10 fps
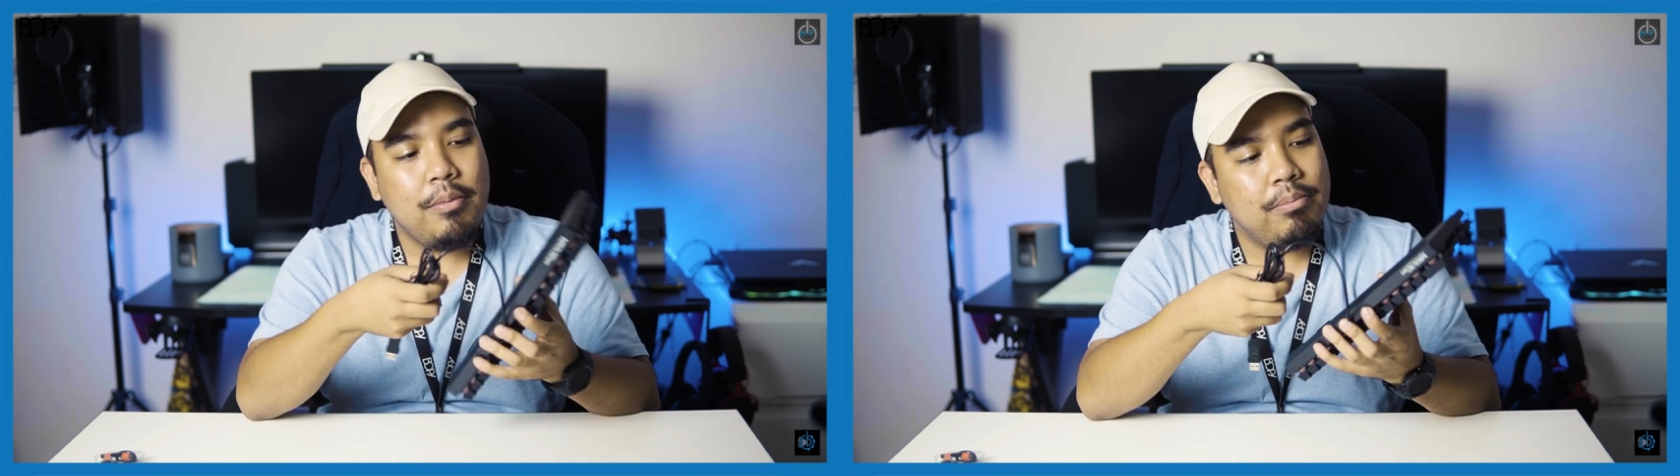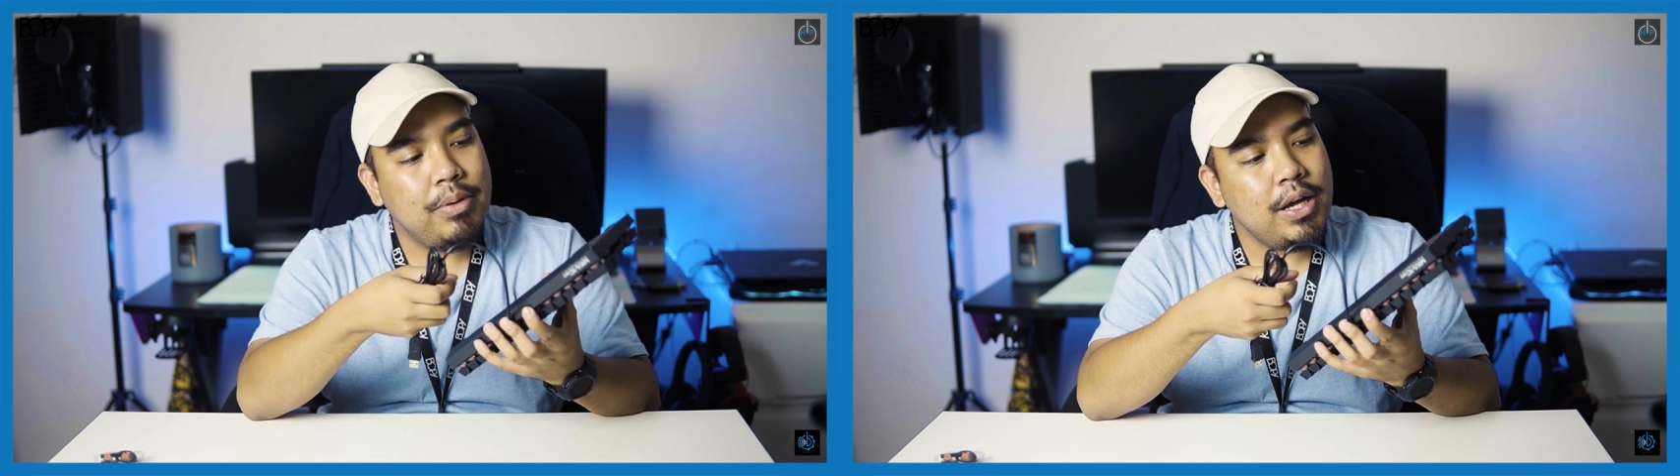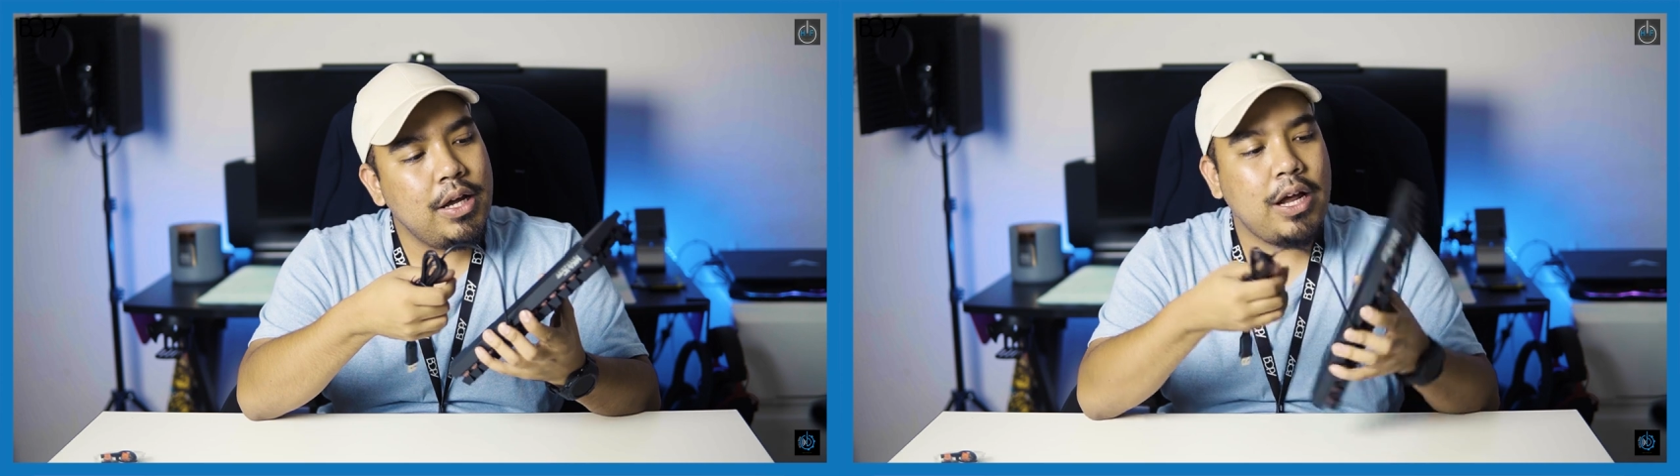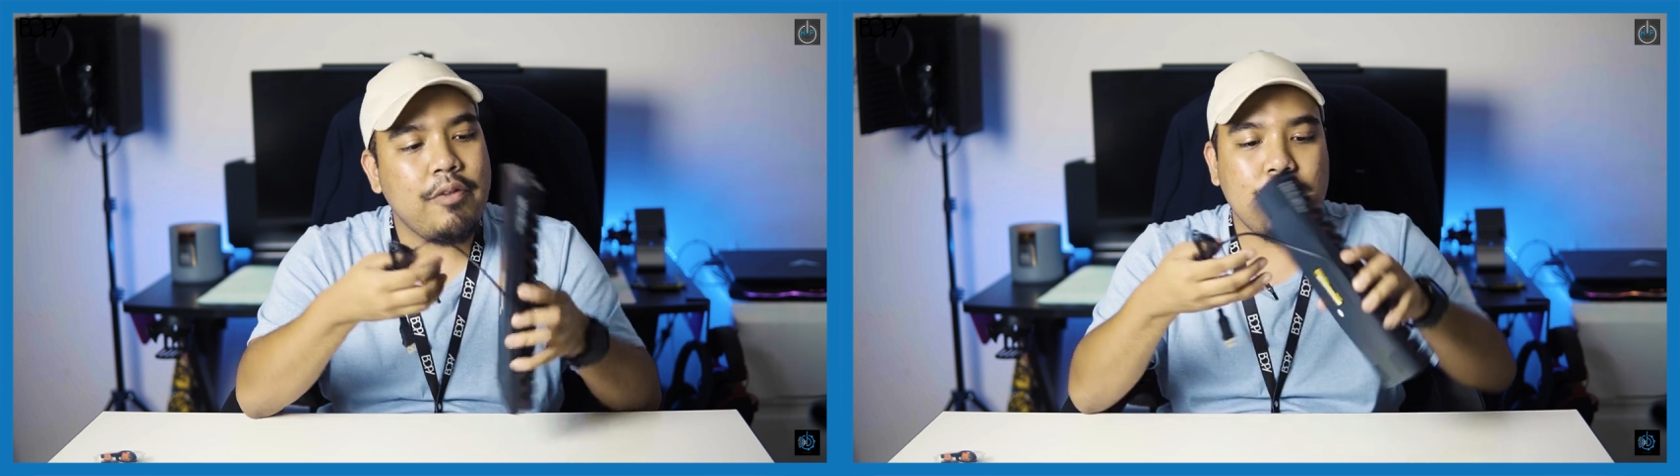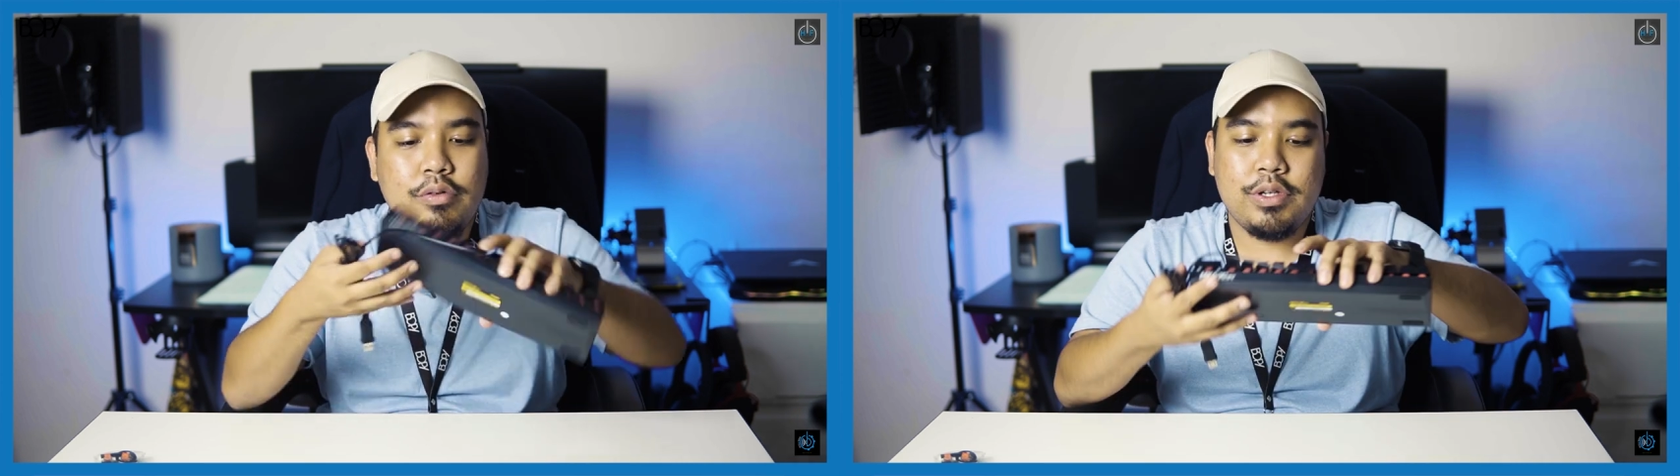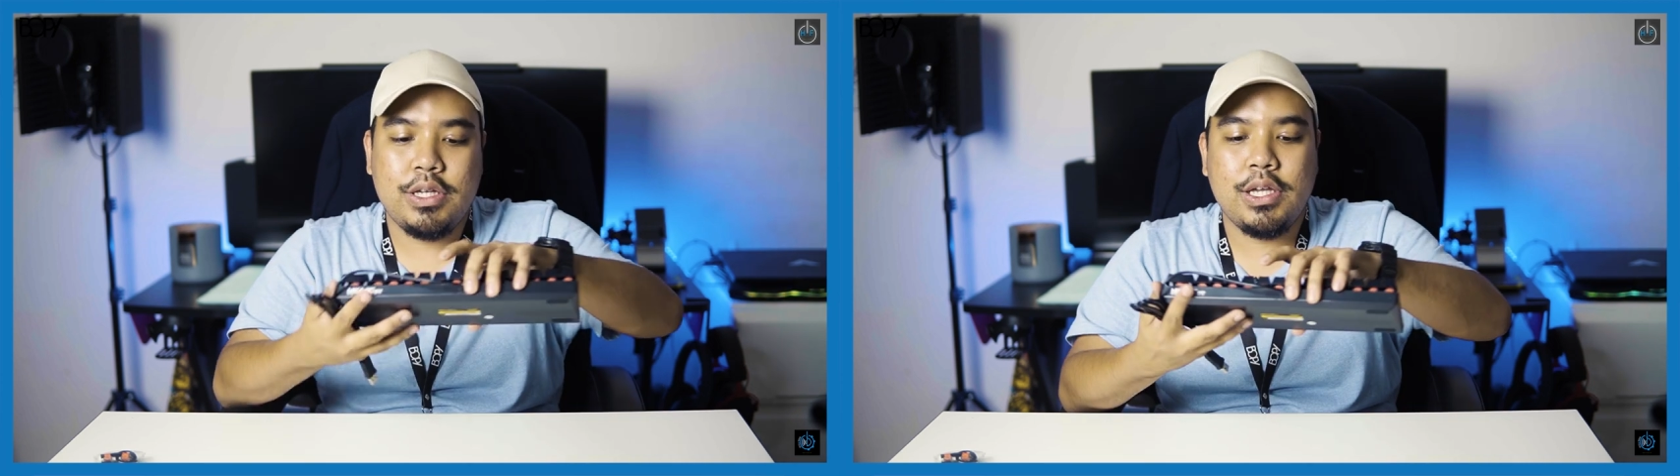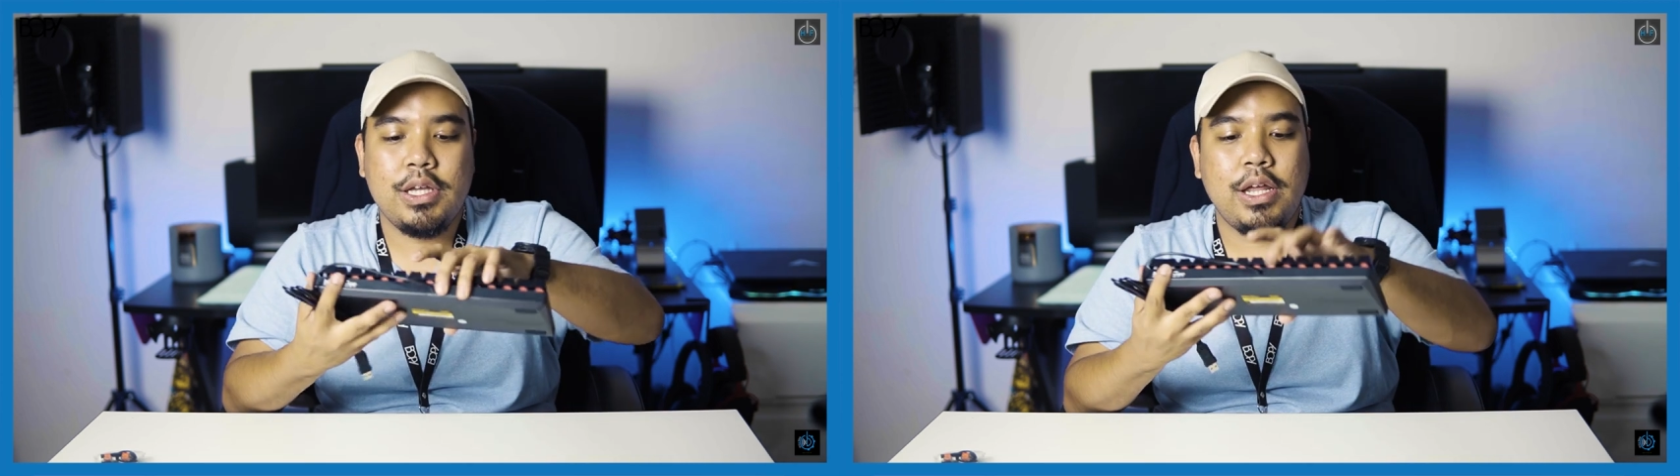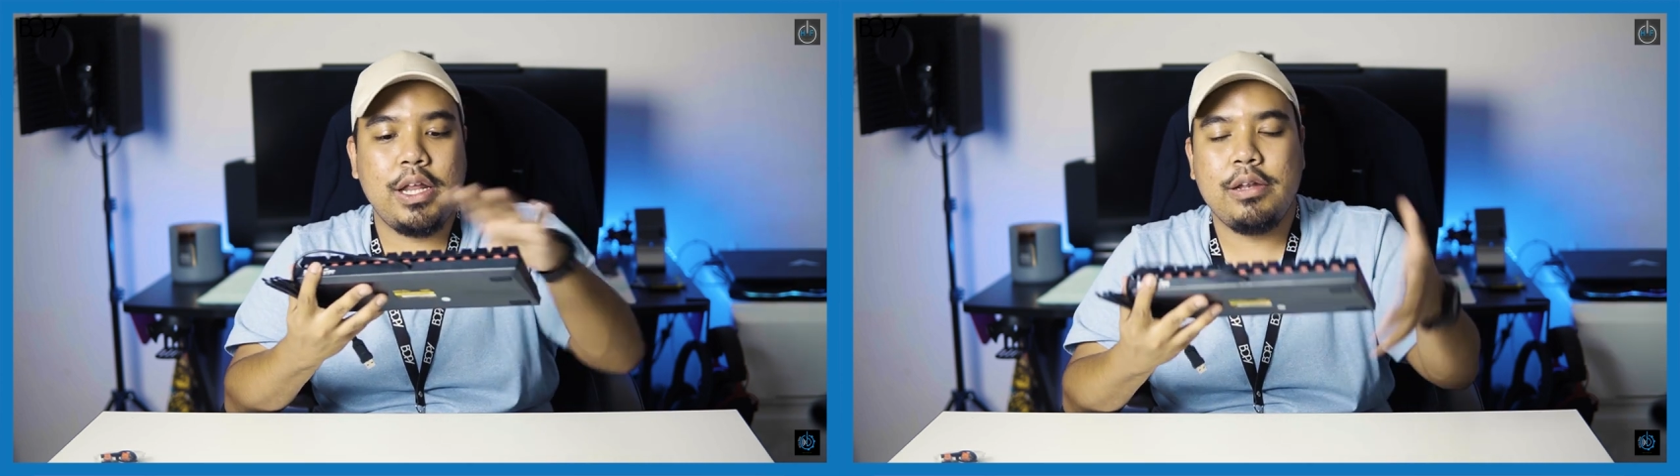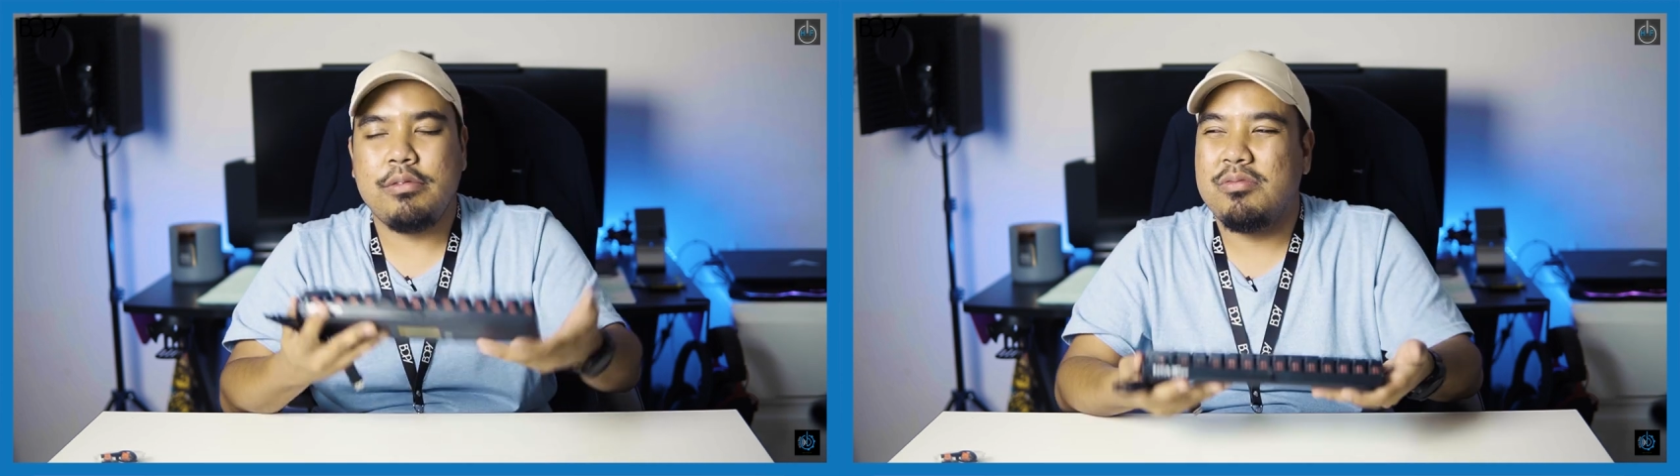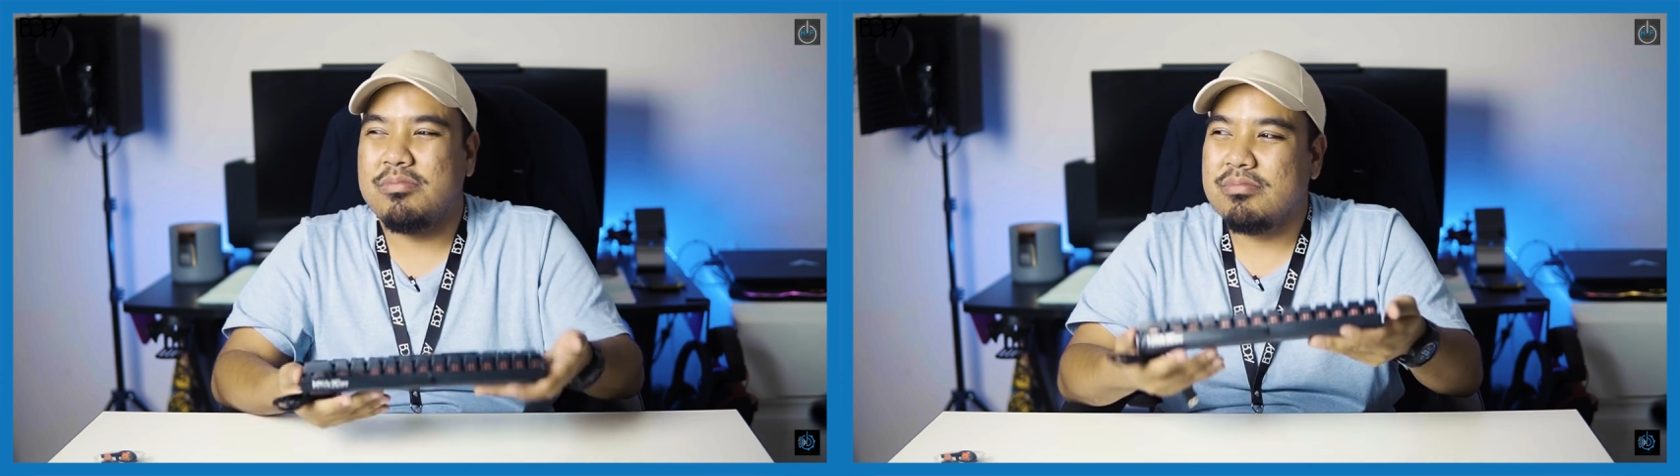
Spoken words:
But after holding it and